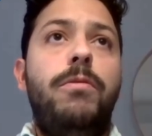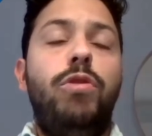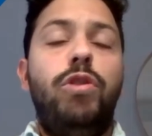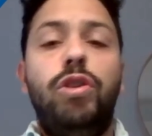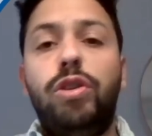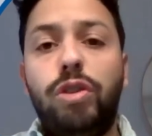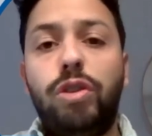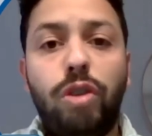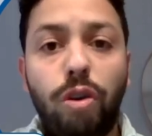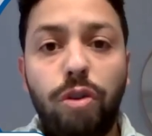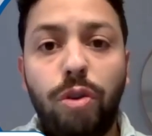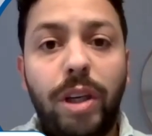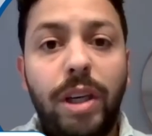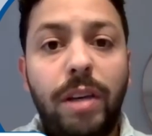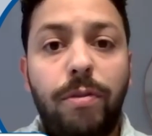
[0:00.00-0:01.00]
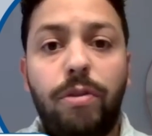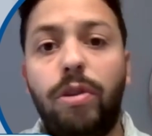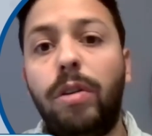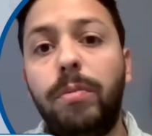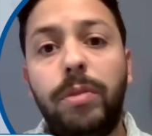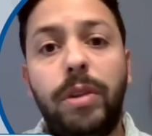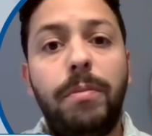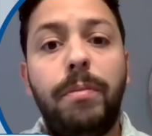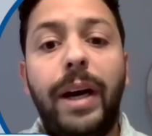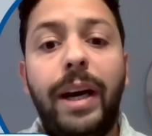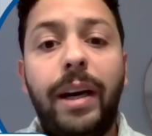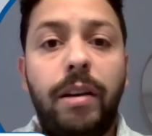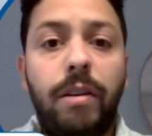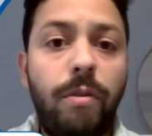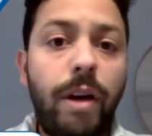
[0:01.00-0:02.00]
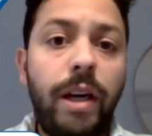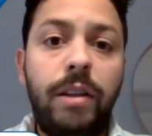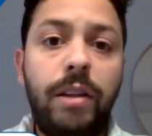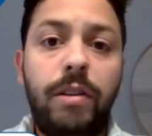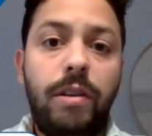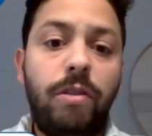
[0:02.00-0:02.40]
you should also give something back, right?